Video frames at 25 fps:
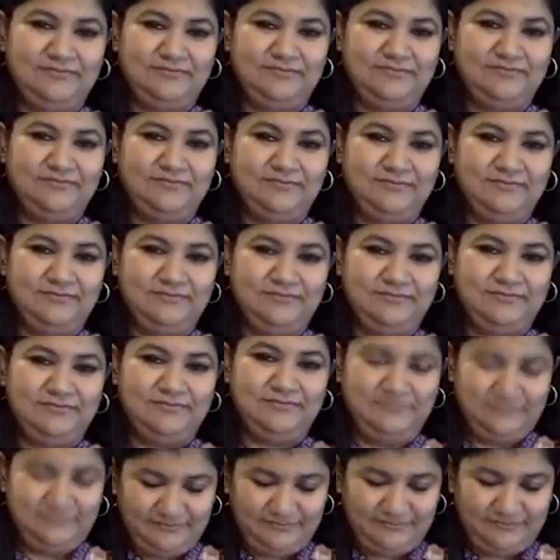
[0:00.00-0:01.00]

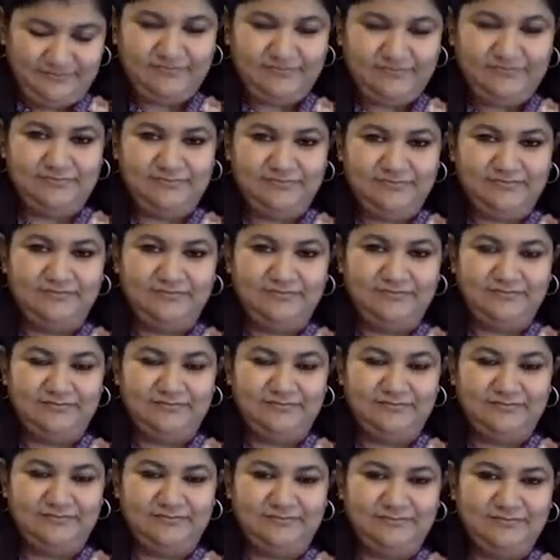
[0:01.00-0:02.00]

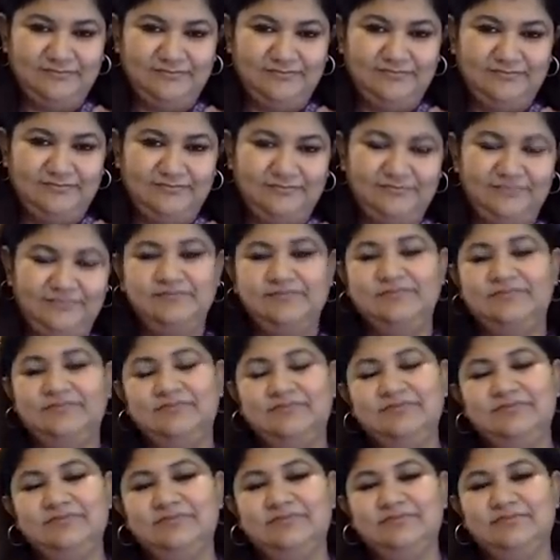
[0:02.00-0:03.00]

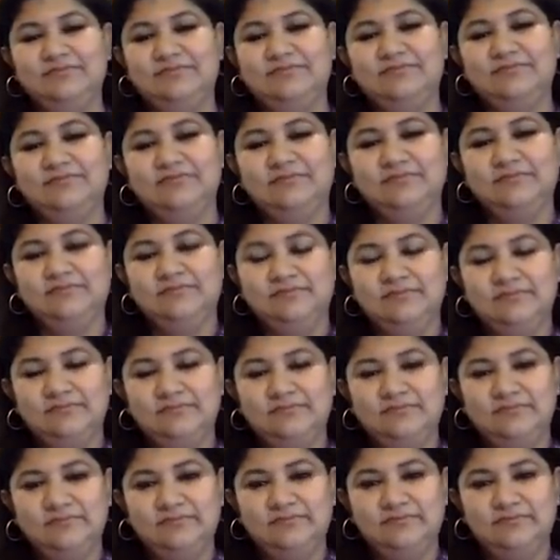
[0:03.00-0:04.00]

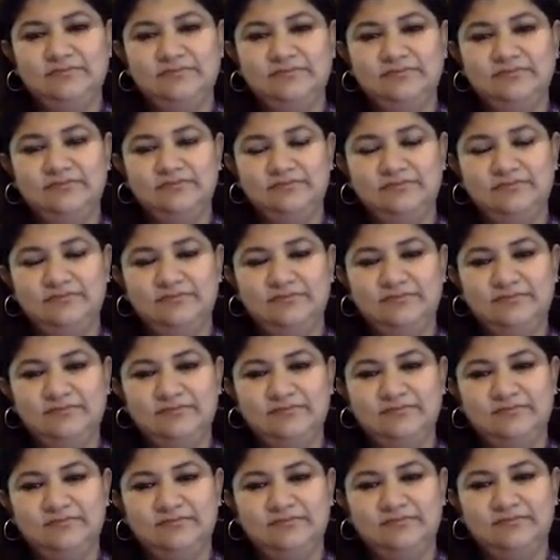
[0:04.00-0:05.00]

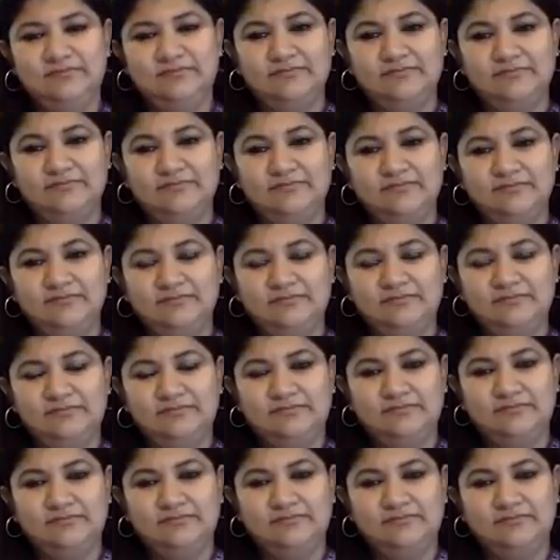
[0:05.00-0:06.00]

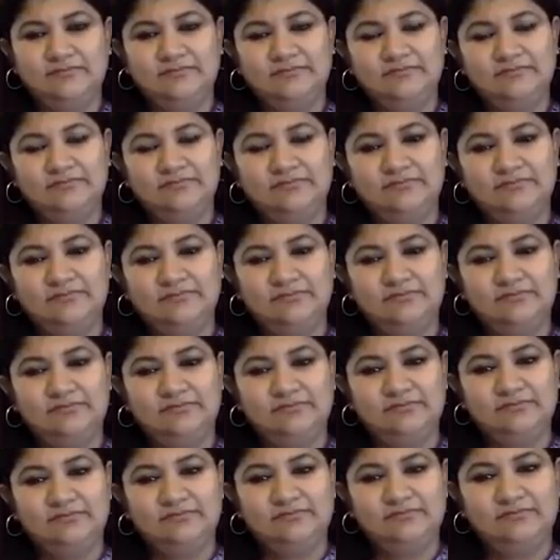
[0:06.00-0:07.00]

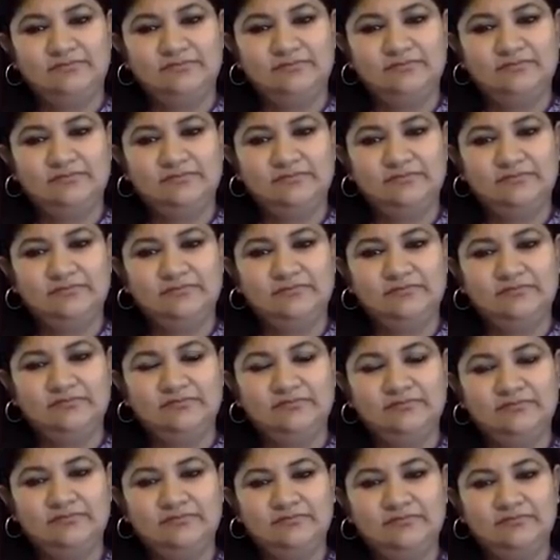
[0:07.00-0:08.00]
This person isn't speaking.